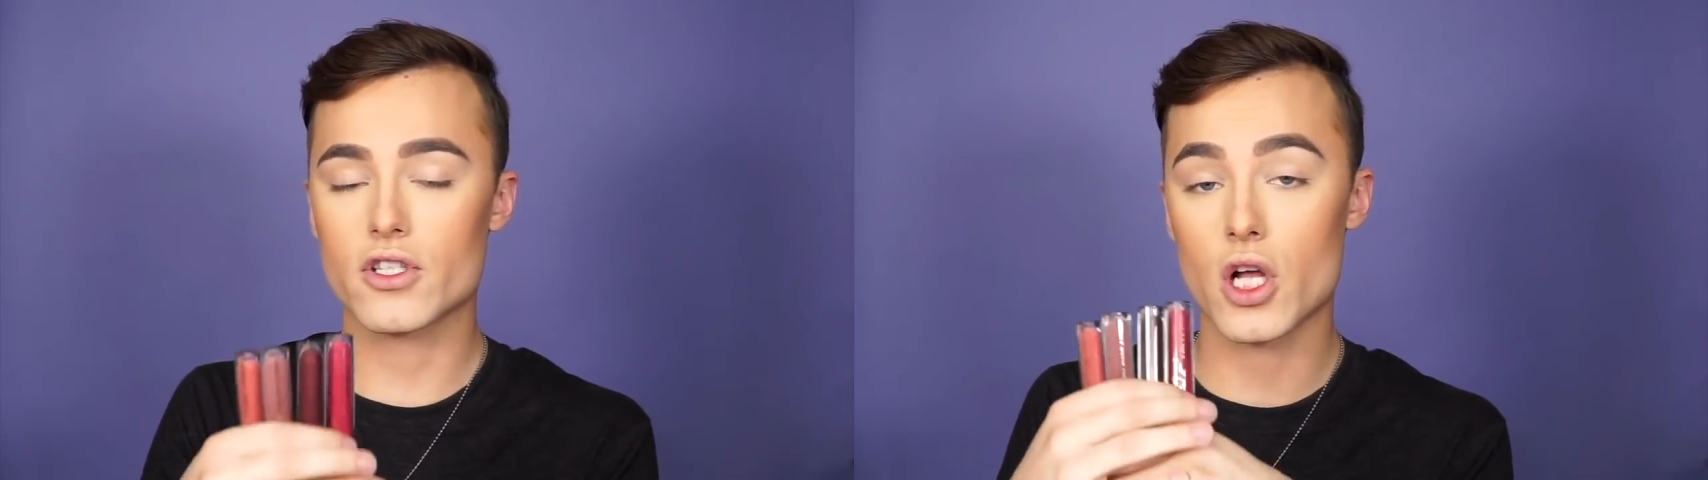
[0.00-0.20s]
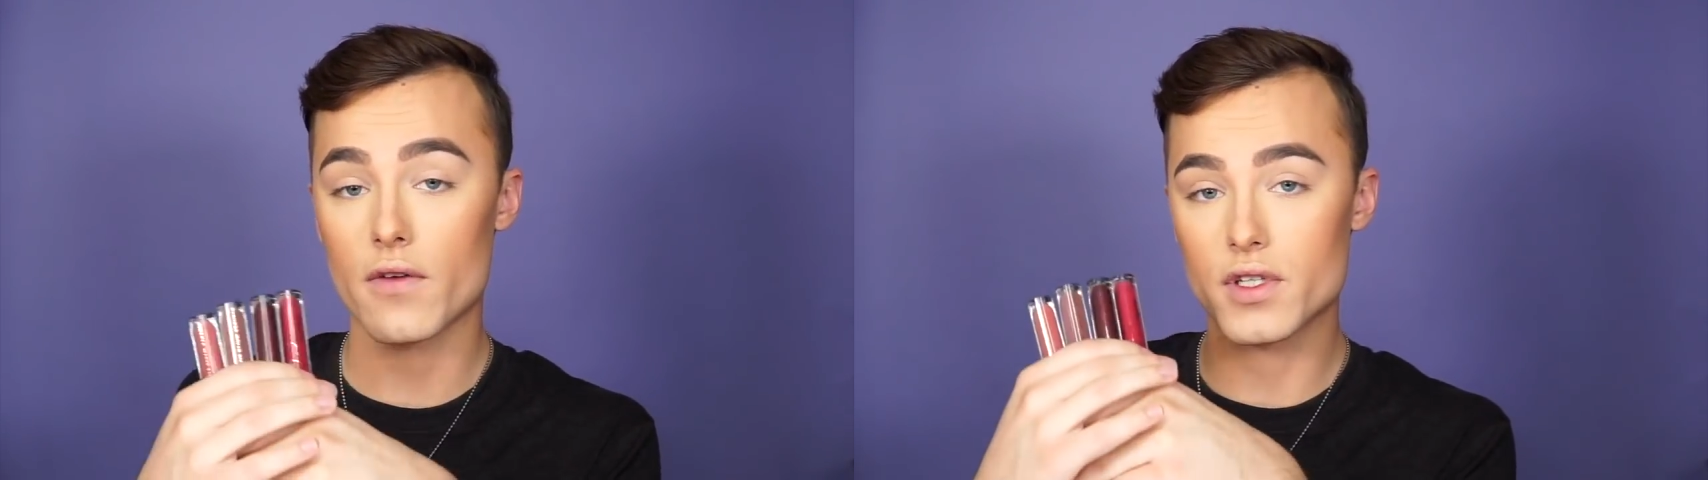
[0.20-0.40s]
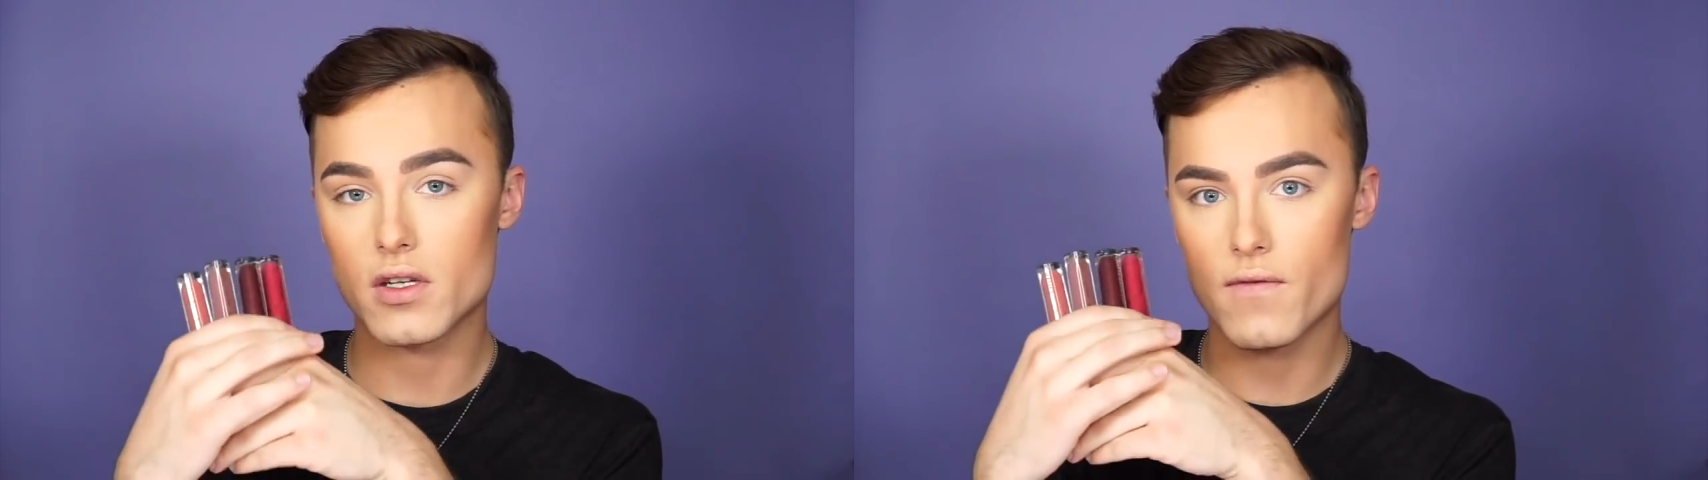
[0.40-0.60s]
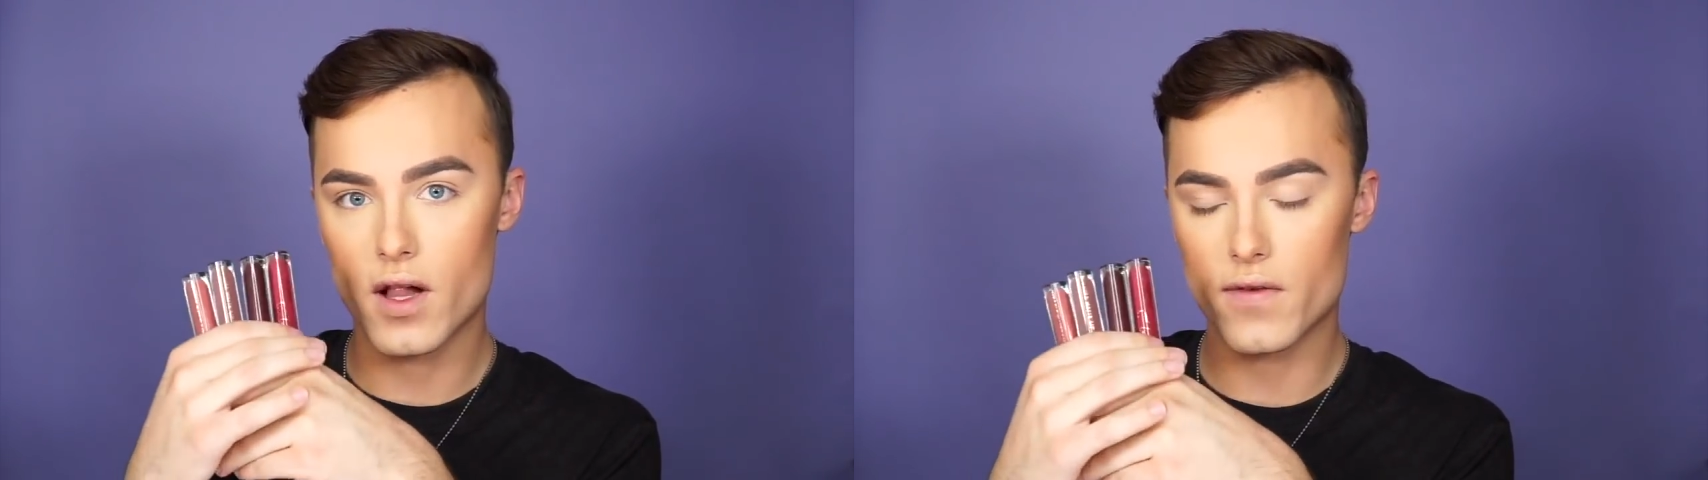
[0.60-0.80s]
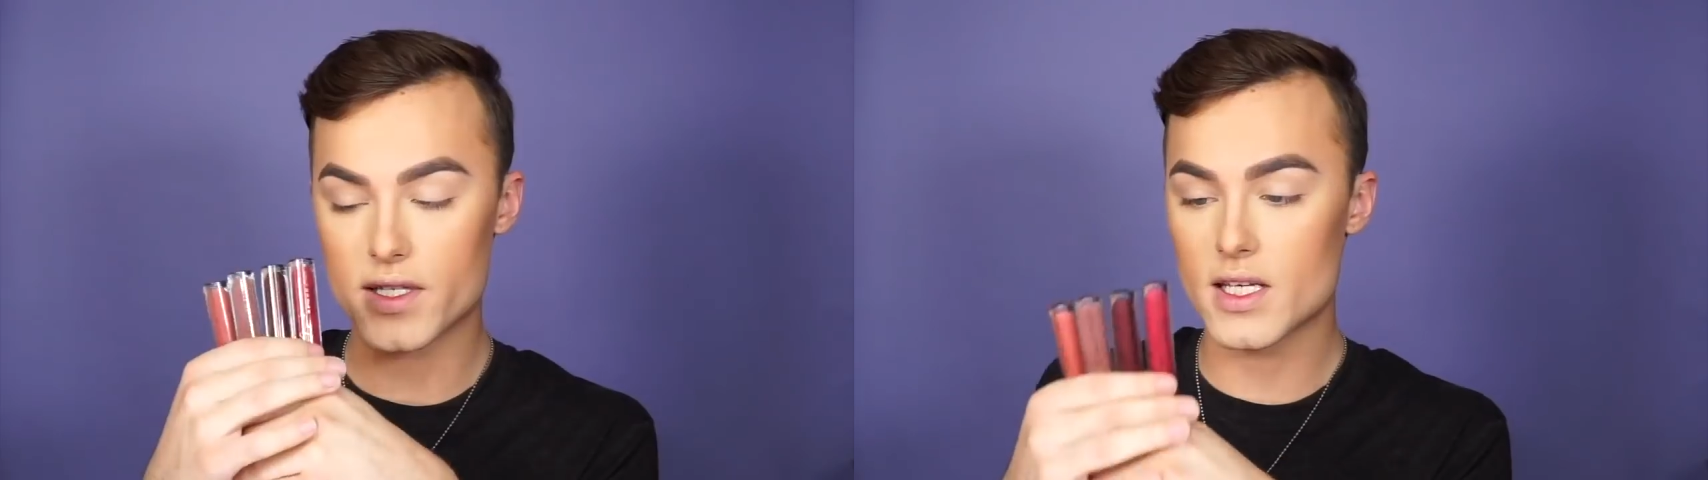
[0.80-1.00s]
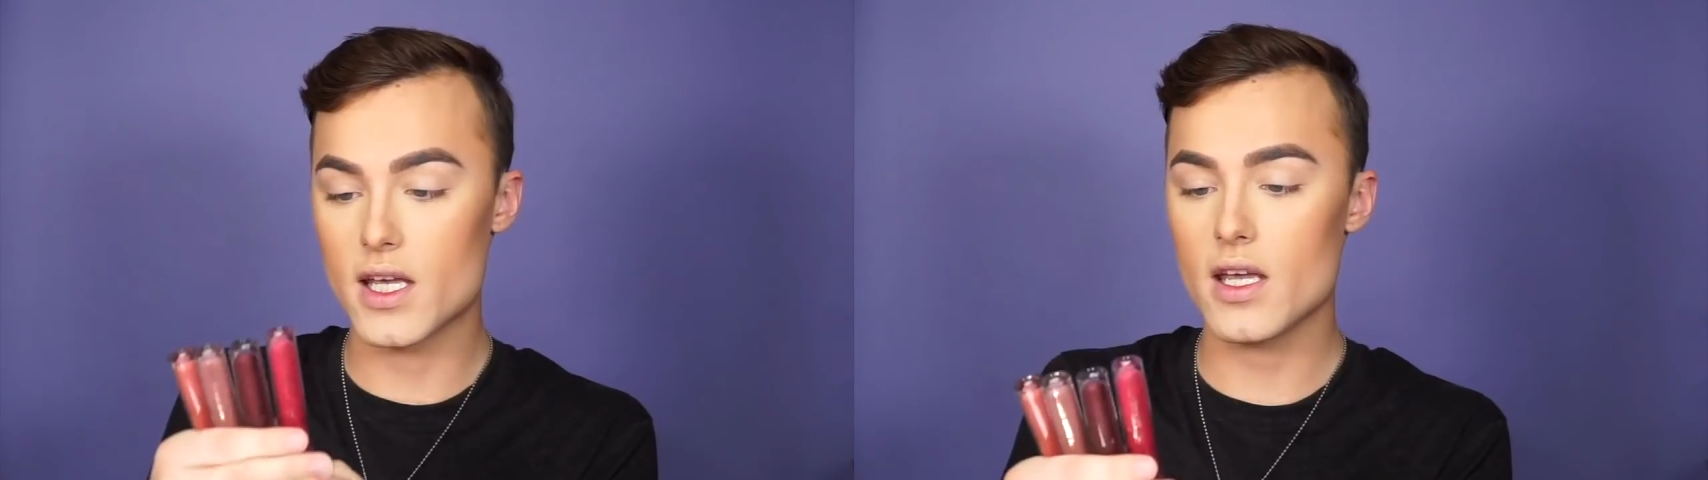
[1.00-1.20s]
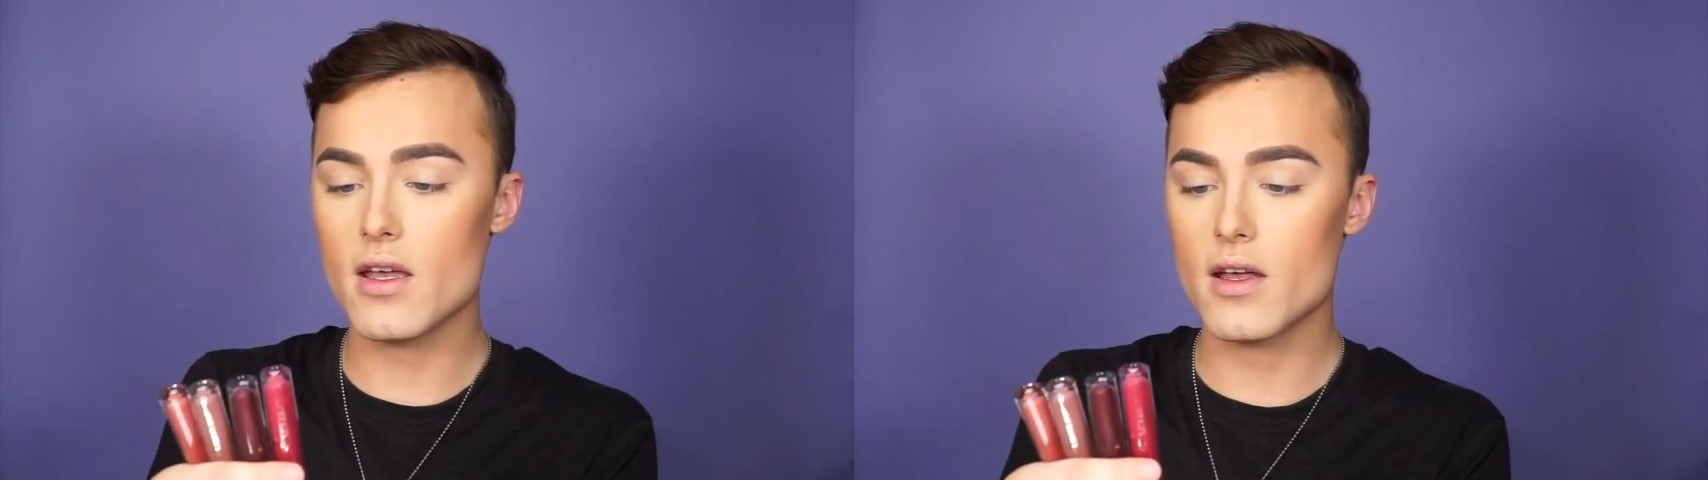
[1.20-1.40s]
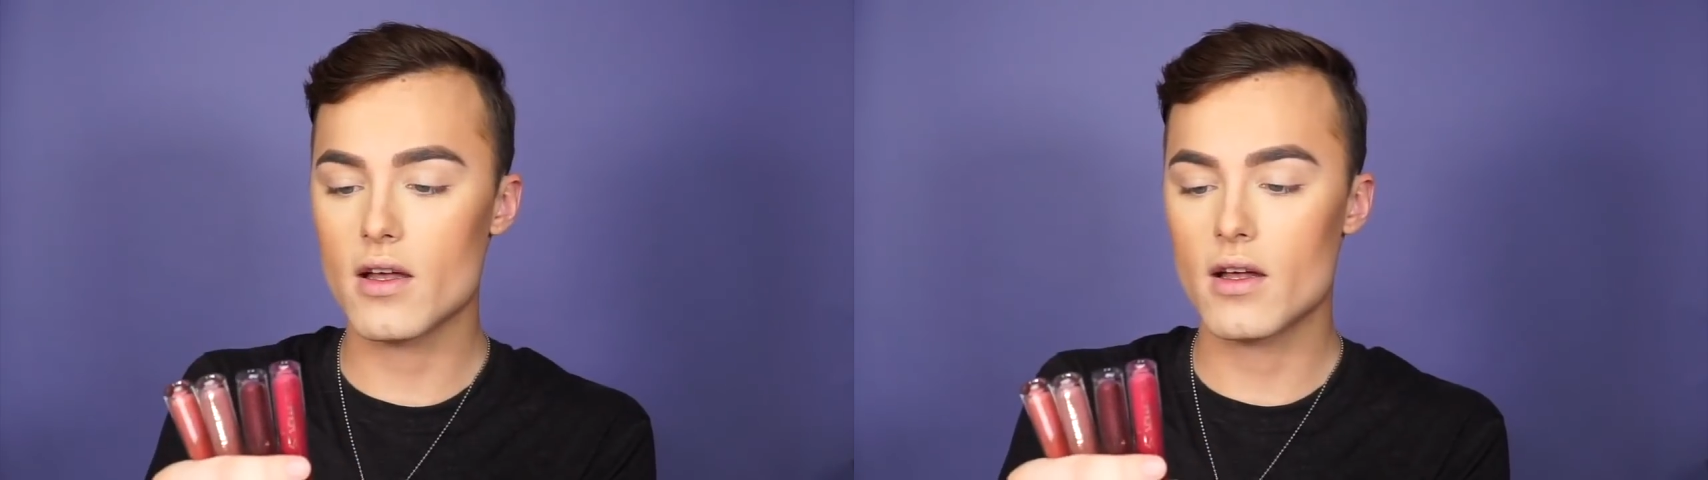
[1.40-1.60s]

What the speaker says: soft and velvety.